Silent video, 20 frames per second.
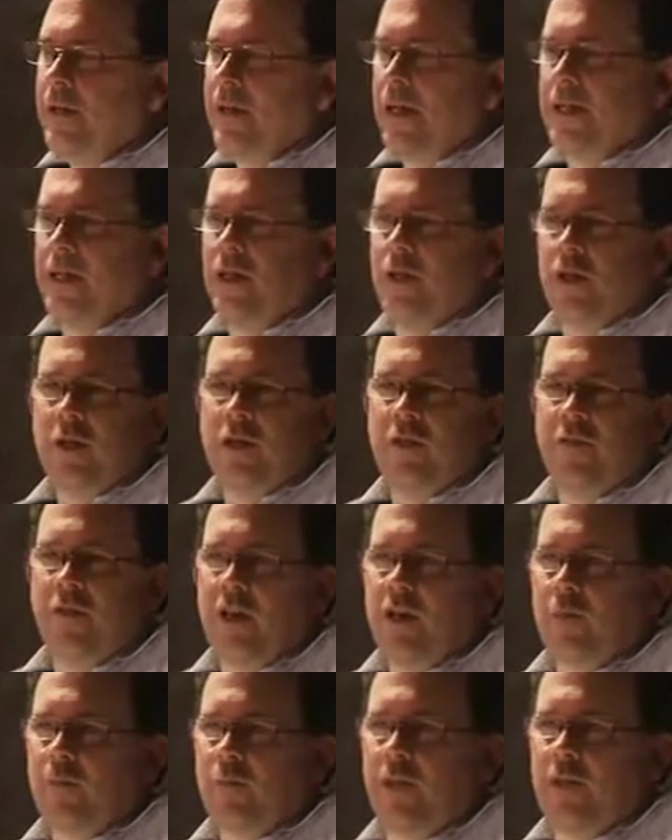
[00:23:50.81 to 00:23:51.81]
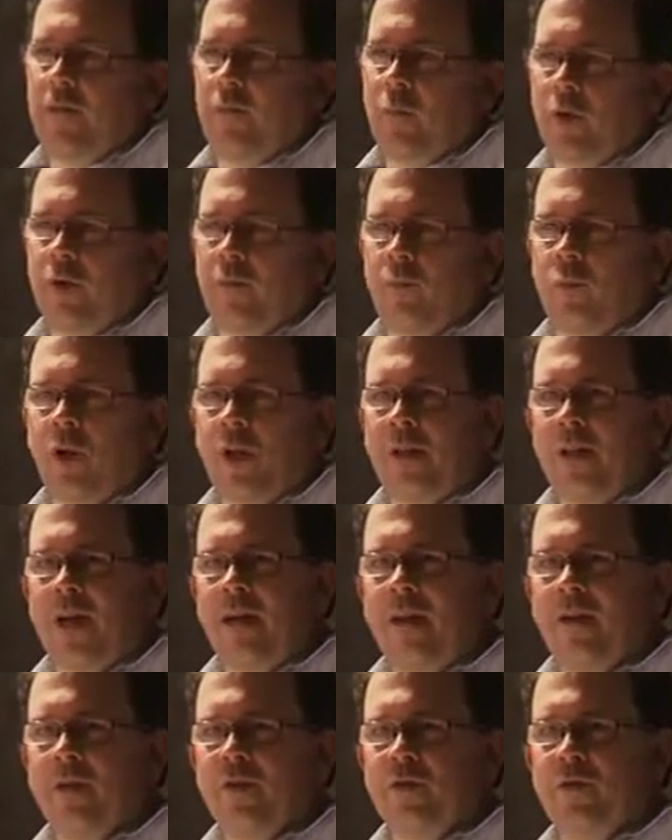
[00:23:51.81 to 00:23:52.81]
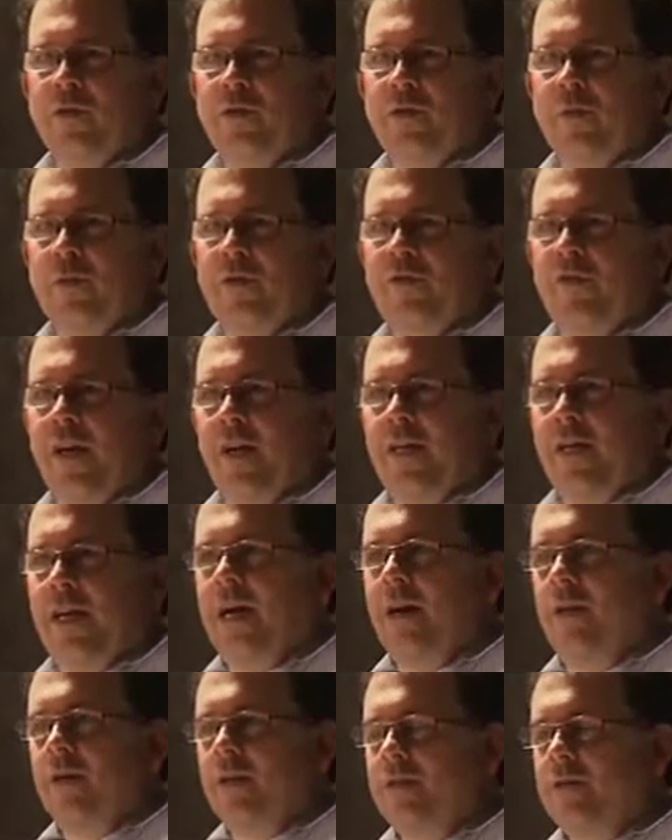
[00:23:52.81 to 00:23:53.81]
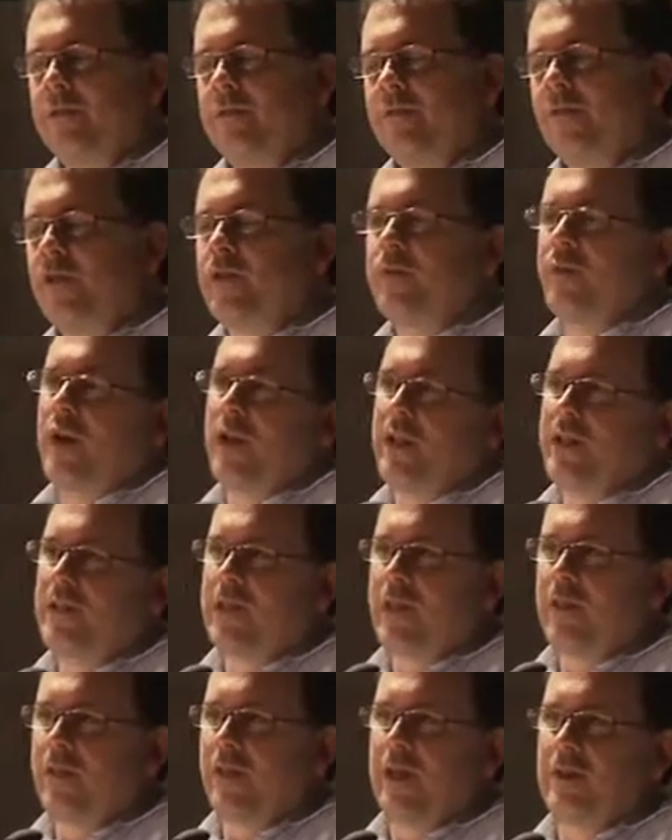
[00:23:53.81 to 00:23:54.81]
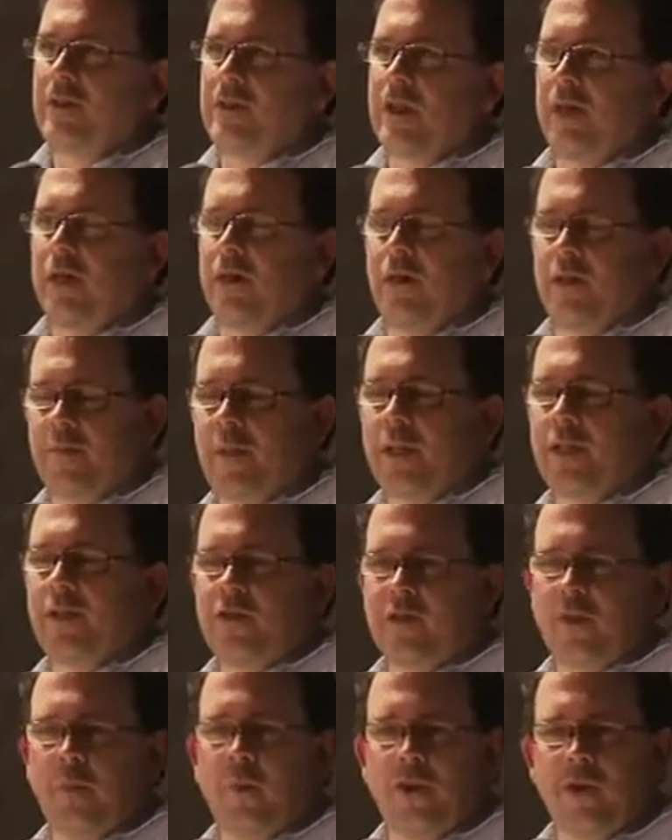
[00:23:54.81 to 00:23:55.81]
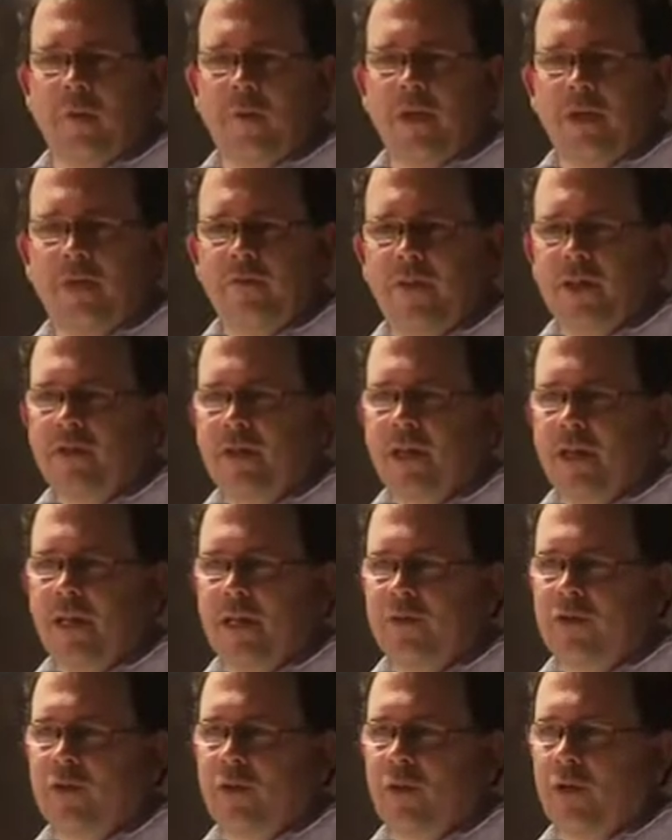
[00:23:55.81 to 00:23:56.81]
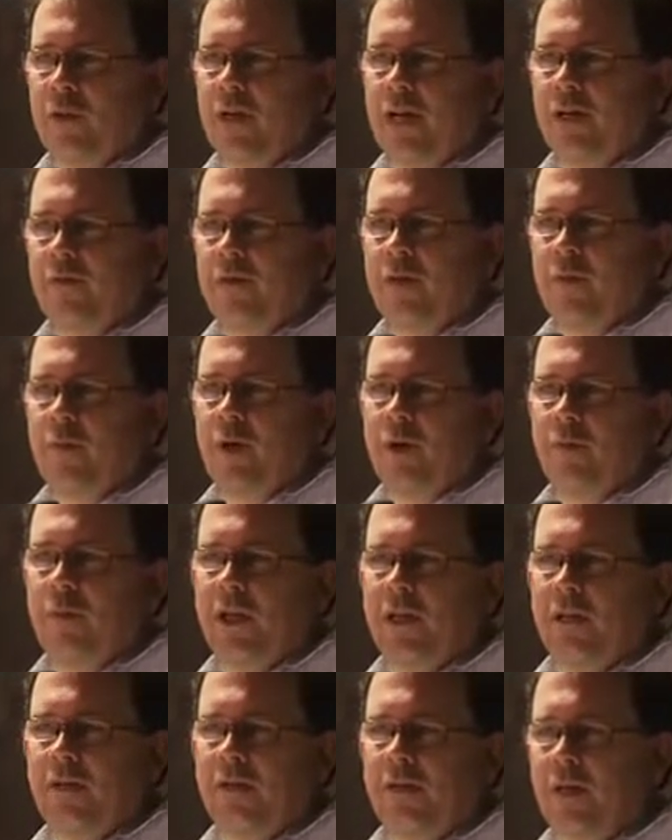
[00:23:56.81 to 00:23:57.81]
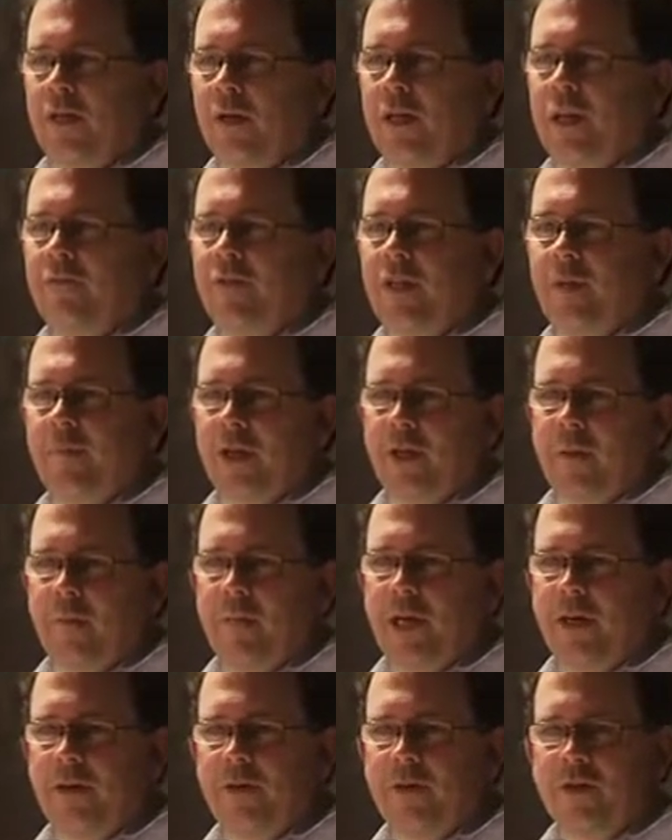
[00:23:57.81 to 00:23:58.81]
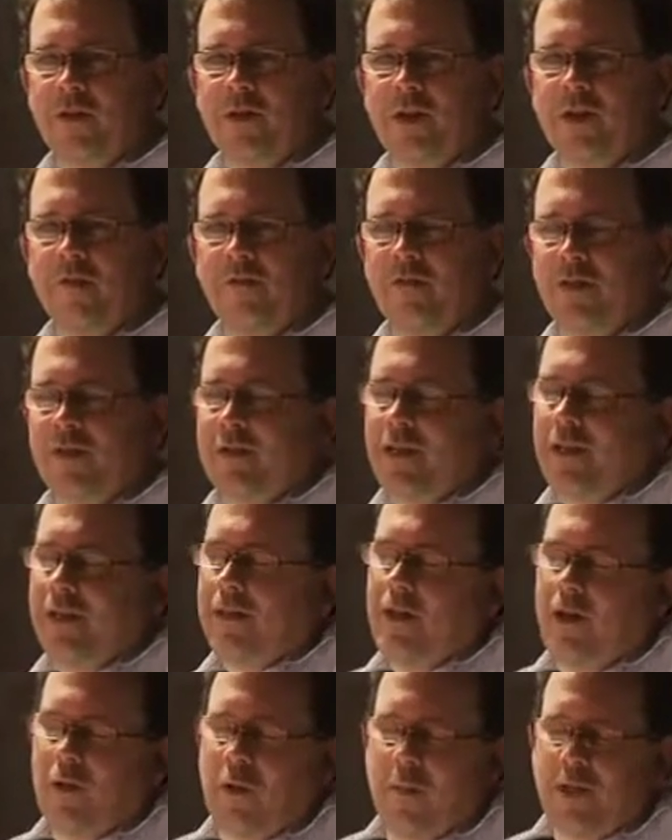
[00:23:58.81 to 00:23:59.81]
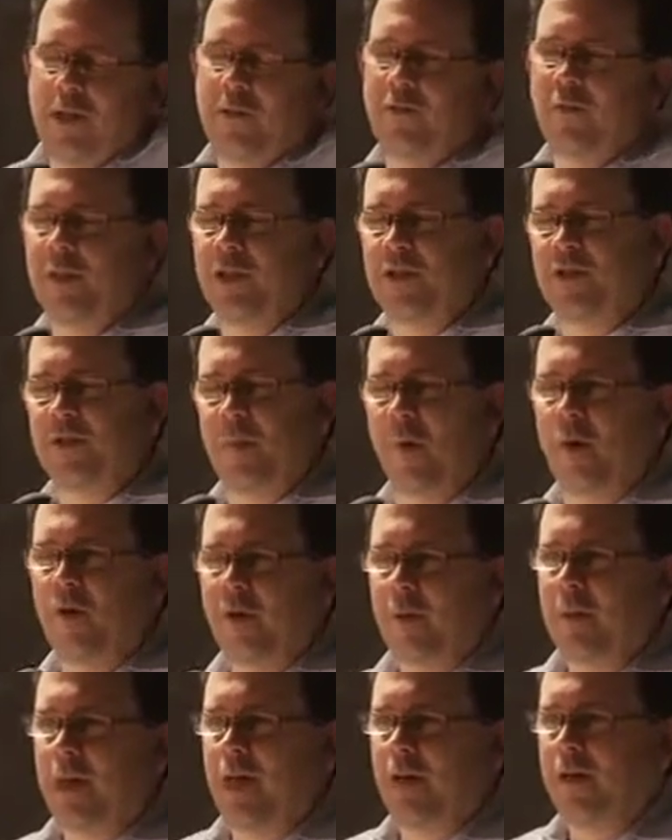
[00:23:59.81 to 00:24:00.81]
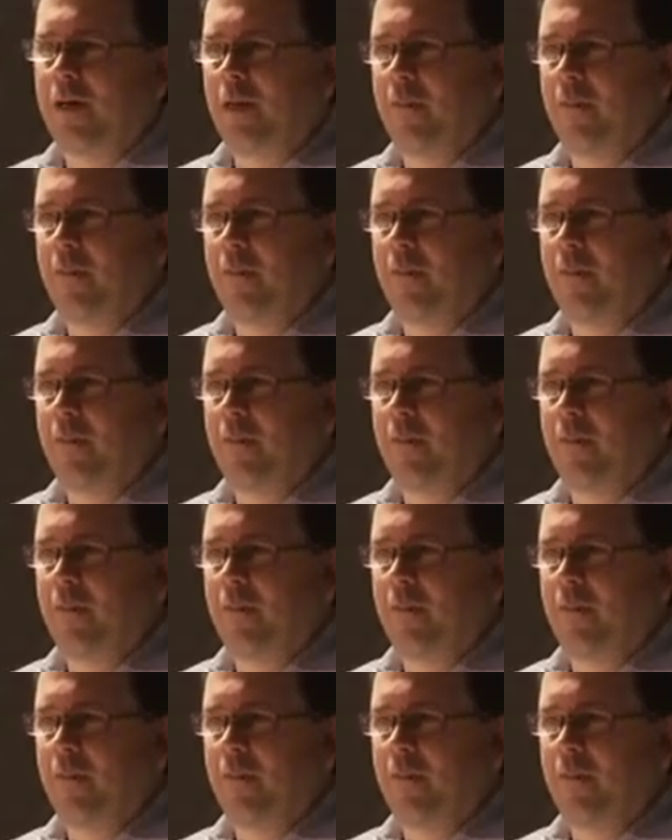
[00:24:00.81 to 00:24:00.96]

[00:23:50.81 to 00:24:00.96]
And you develop, and what a lot of those newsrooms find out is, first of all, they say things like, you expect us to put our big investigative story out to the public, tip the competitors off? It's like, no, I mean, you have to be smart about it.